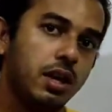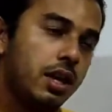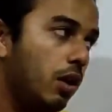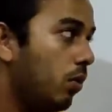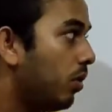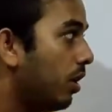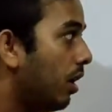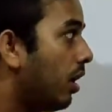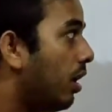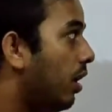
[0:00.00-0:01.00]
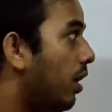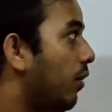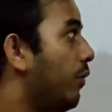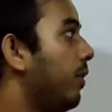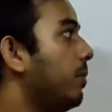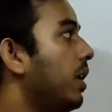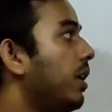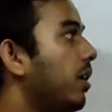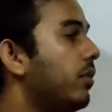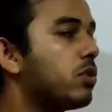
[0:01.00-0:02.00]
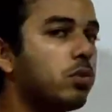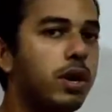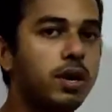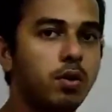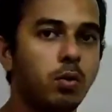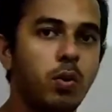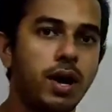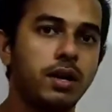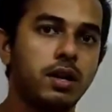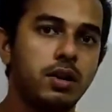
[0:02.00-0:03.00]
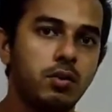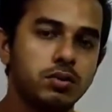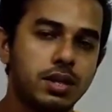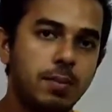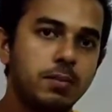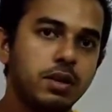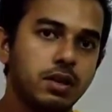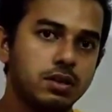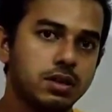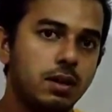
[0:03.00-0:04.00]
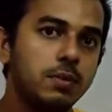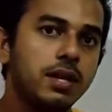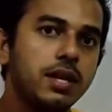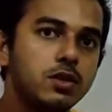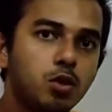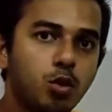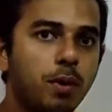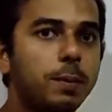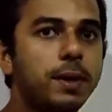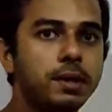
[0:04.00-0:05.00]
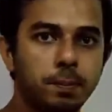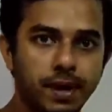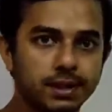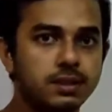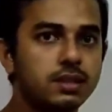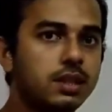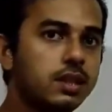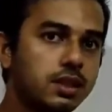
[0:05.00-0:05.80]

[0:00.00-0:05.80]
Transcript: Now from the area of the square, some area is occupied by the path.